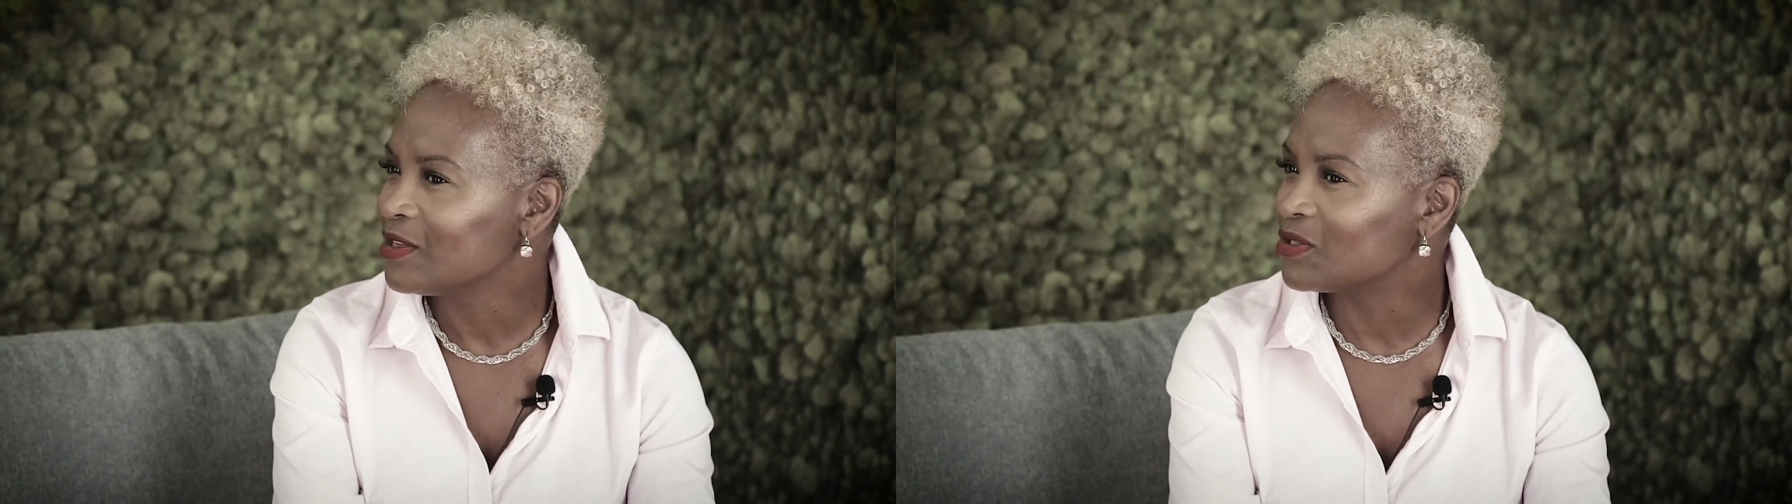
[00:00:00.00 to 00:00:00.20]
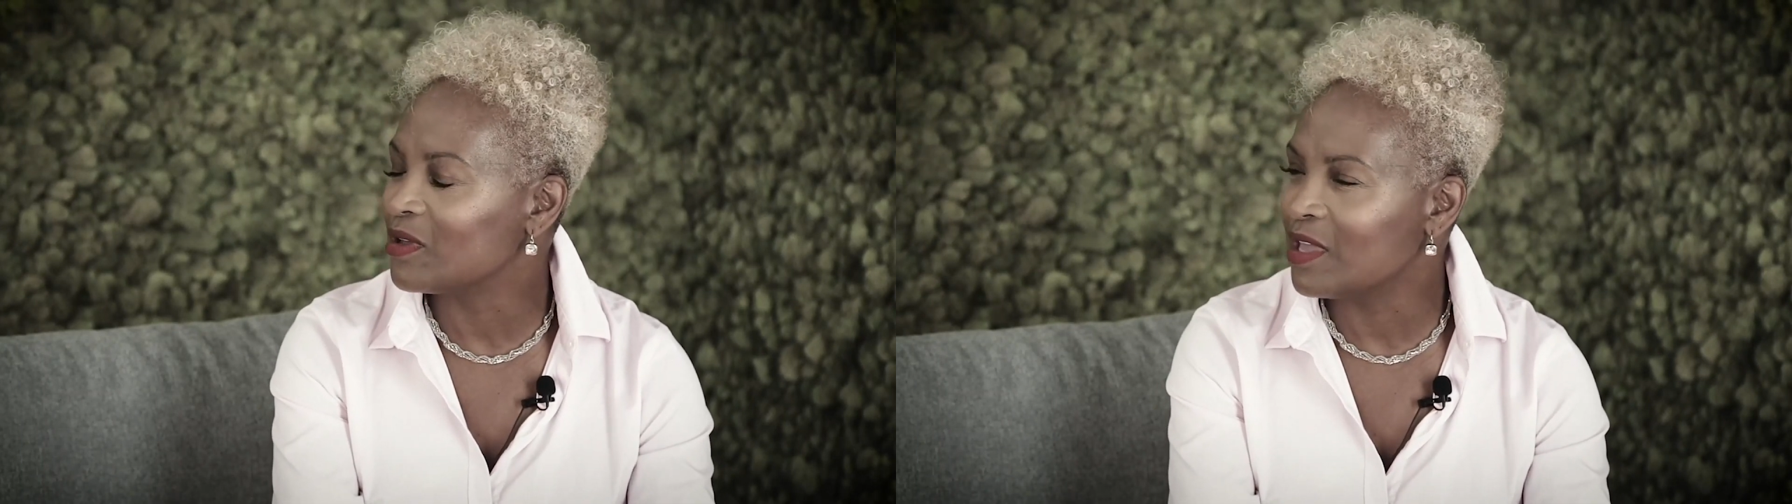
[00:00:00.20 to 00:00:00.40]

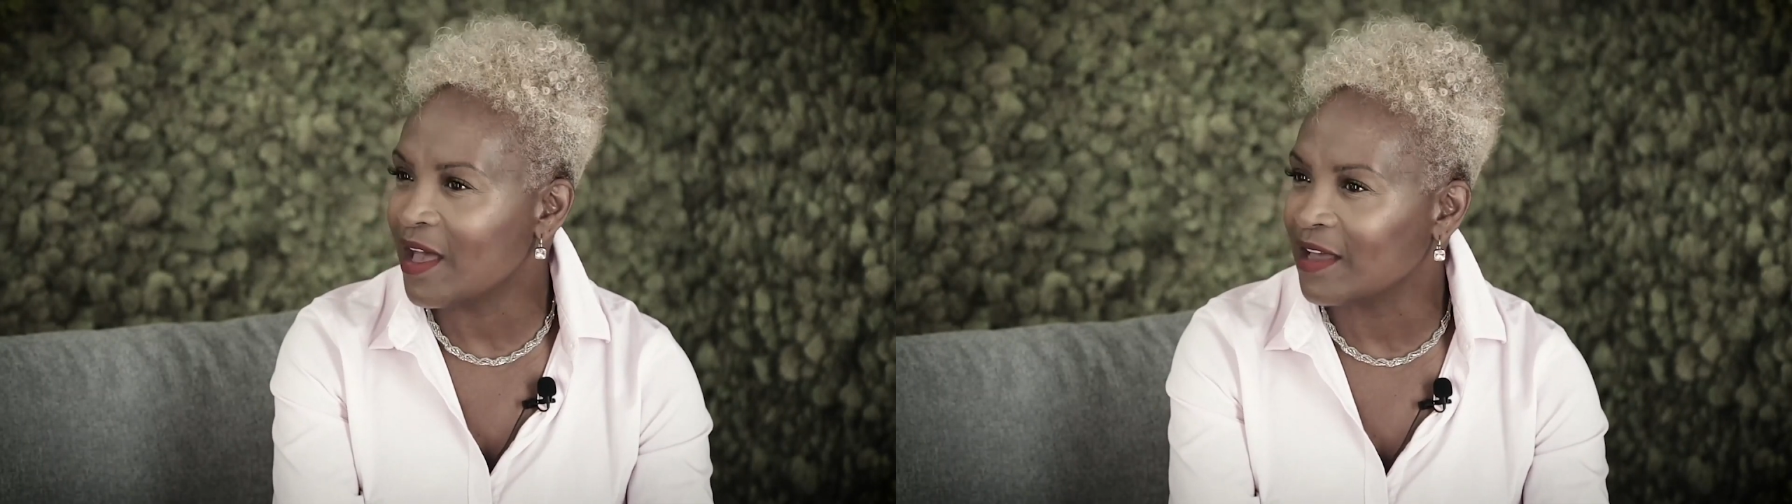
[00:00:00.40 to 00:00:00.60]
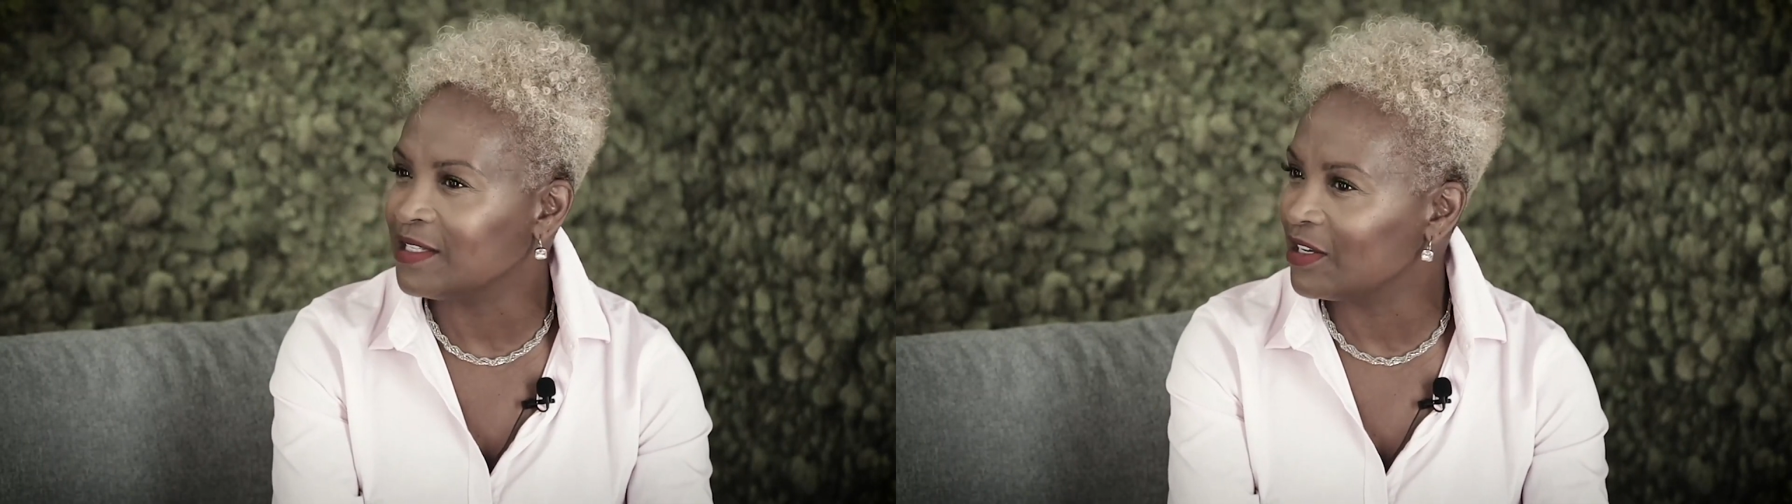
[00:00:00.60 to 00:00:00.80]
So
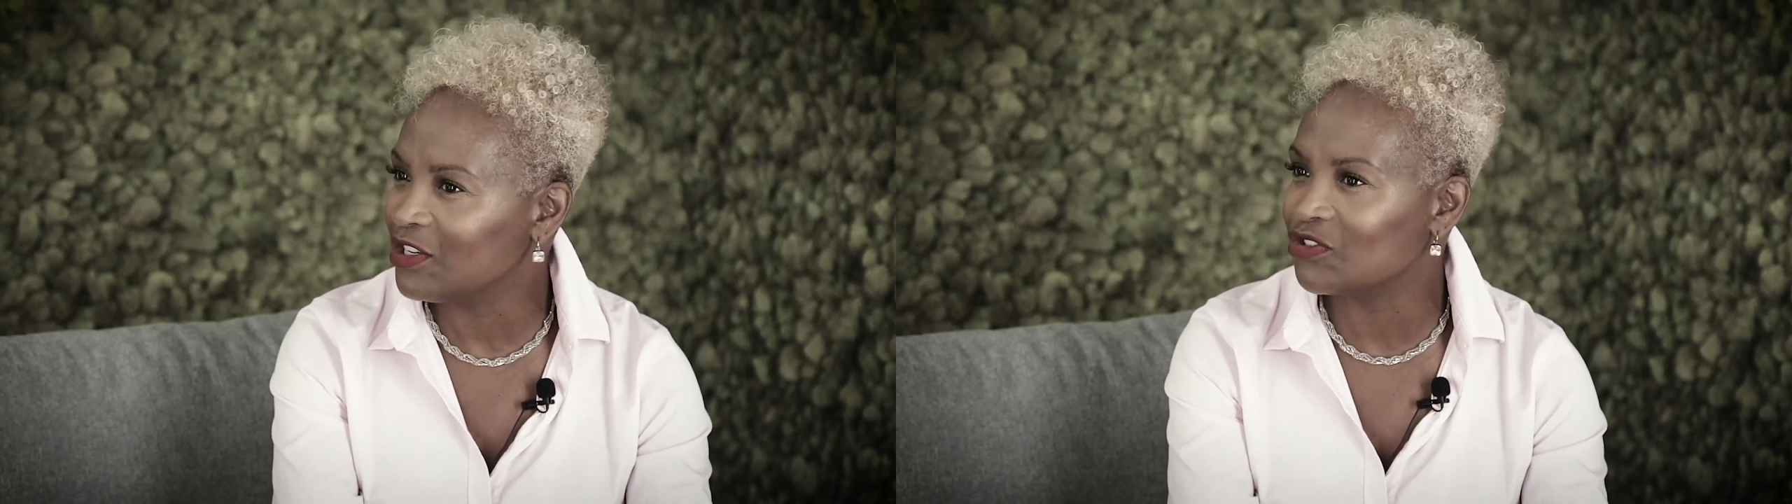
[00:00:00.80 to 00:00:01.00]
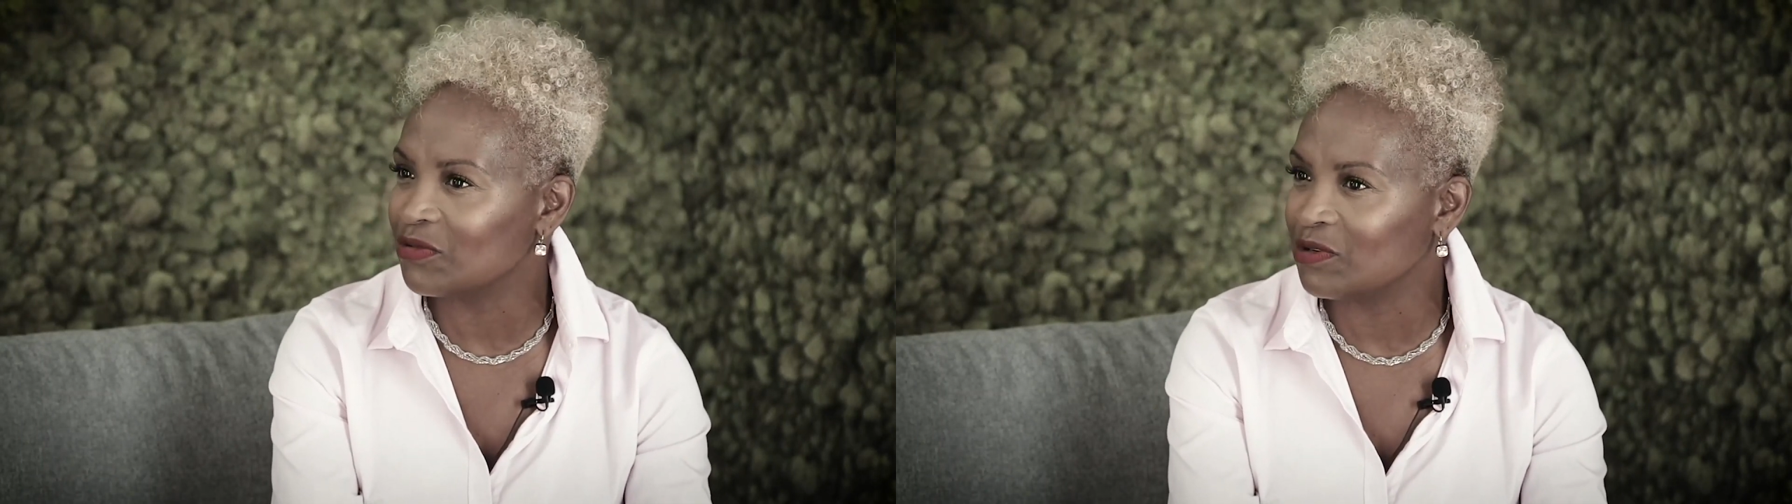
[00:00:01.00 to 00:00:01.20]
yeah,
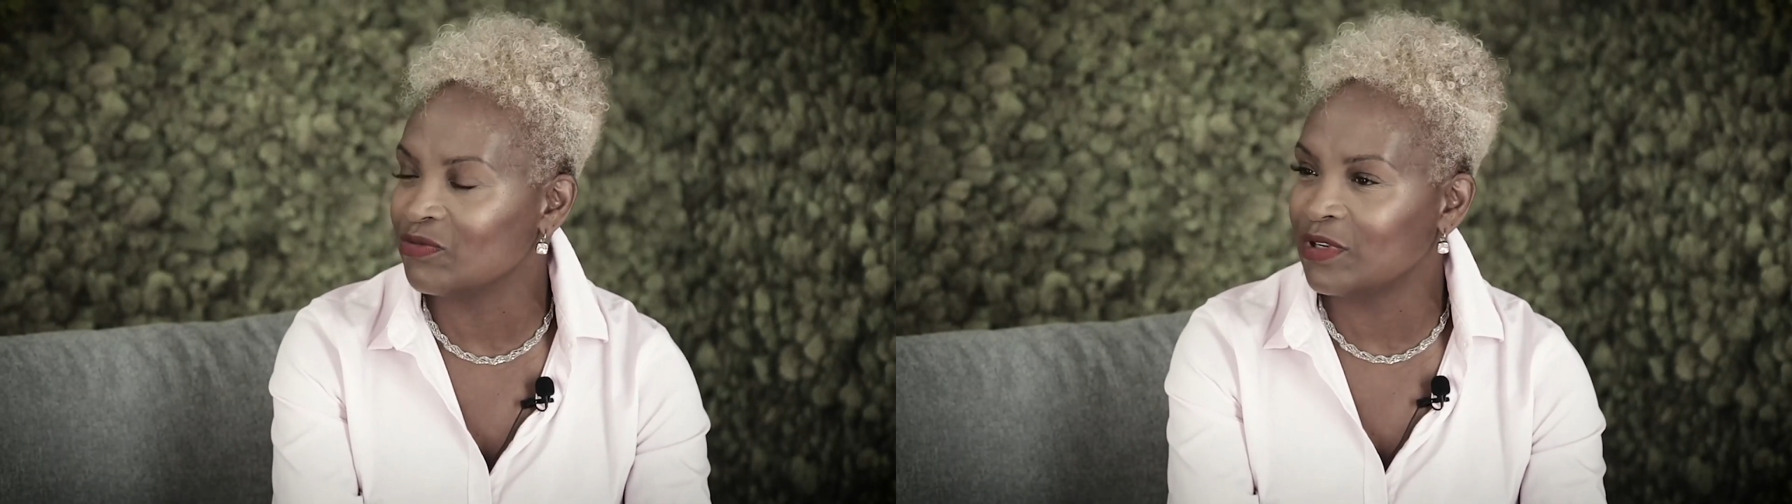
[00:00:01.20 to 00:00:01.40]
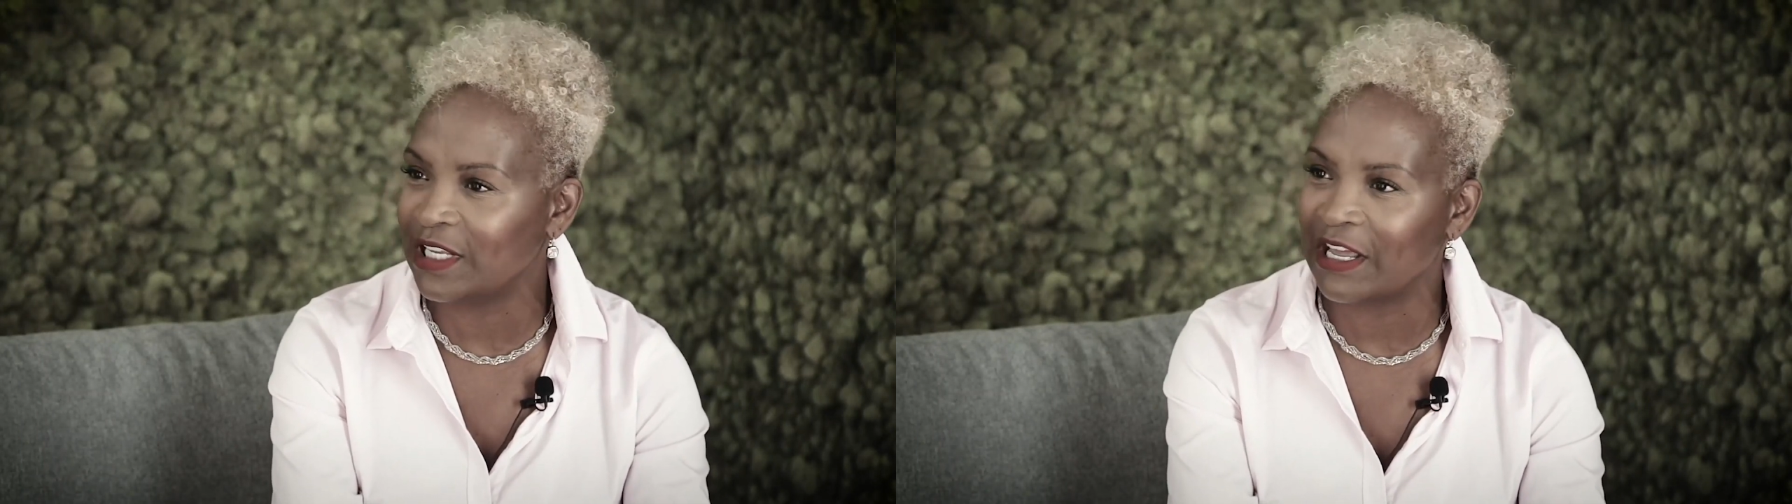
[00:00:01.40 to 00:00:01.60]
dentistry
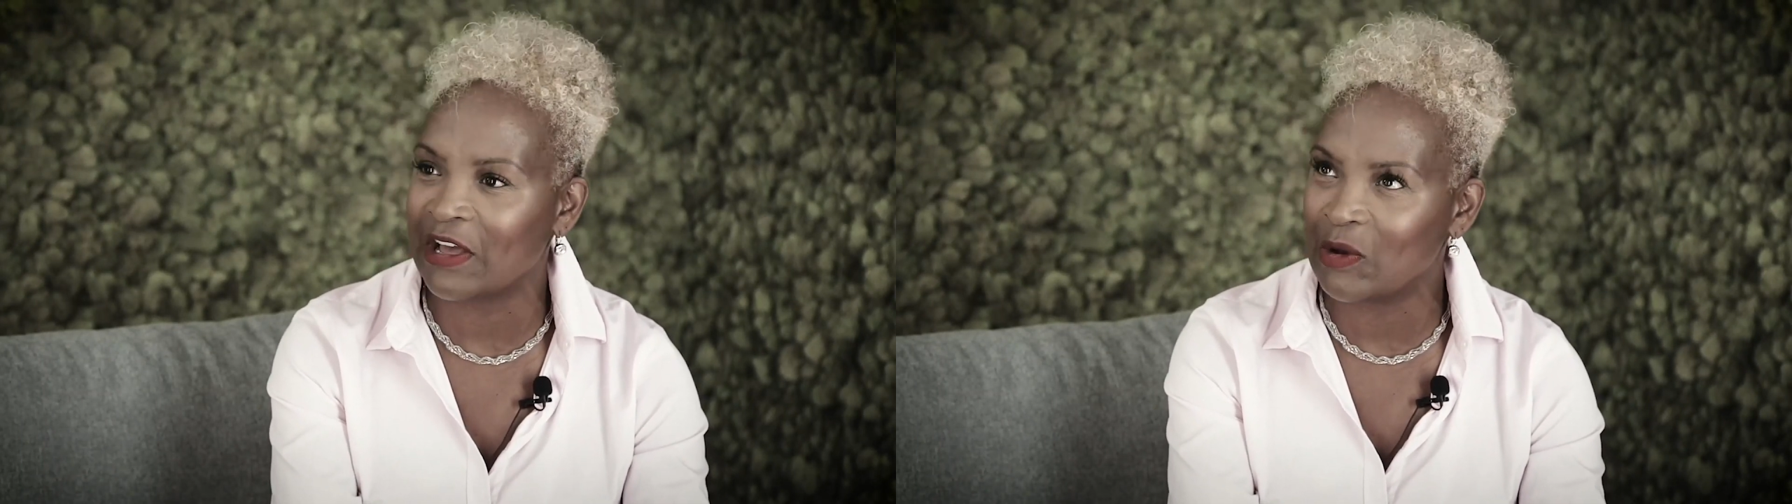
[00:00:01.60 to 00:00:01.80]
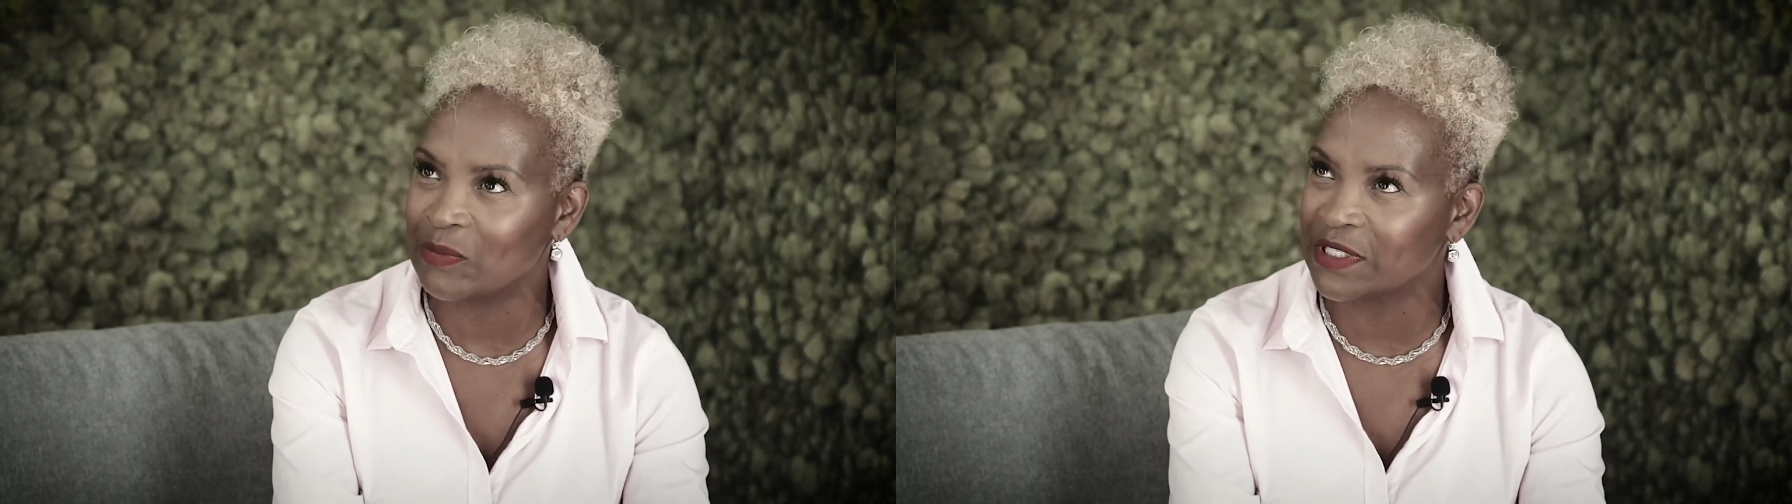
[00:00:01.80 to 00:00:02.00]
really
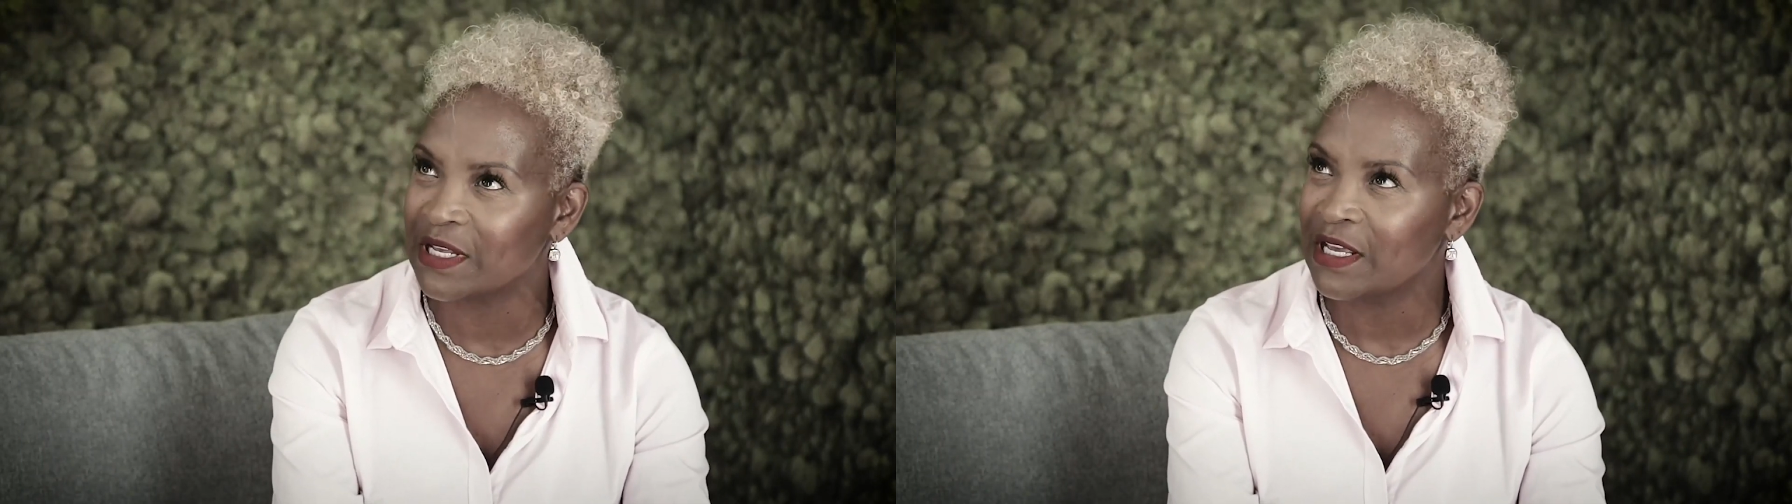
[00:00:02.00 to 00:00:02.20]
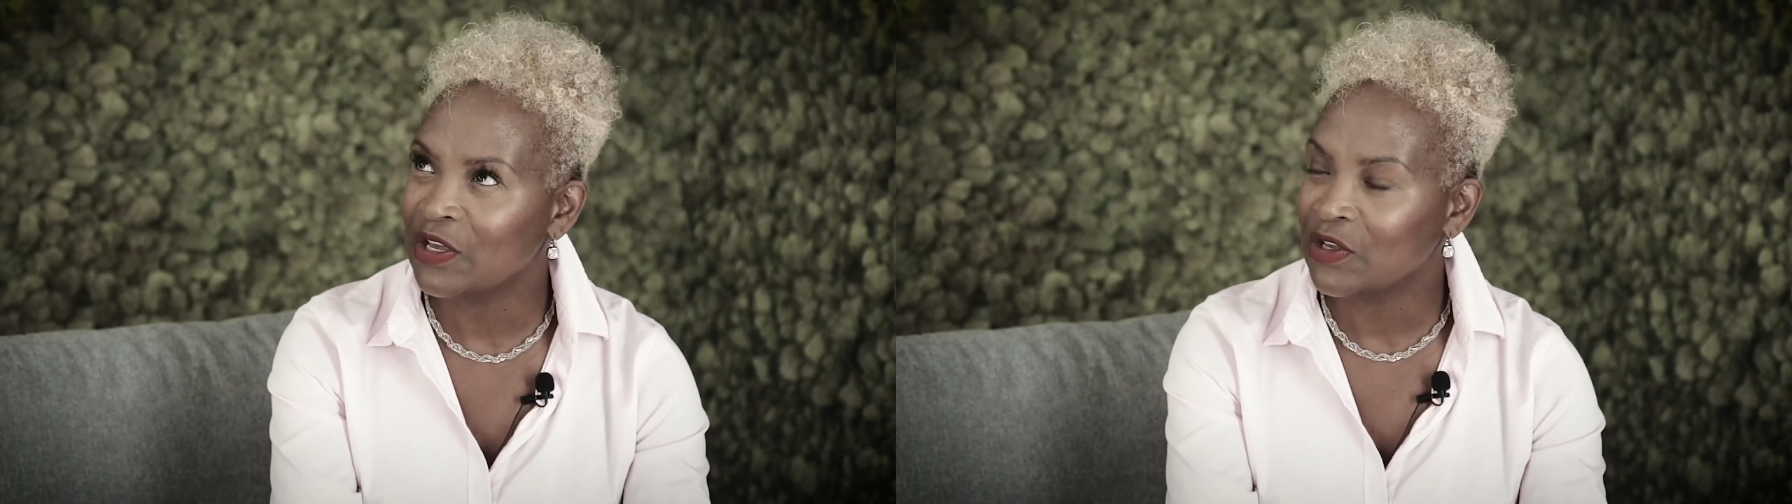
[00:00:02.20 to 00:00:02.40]
helps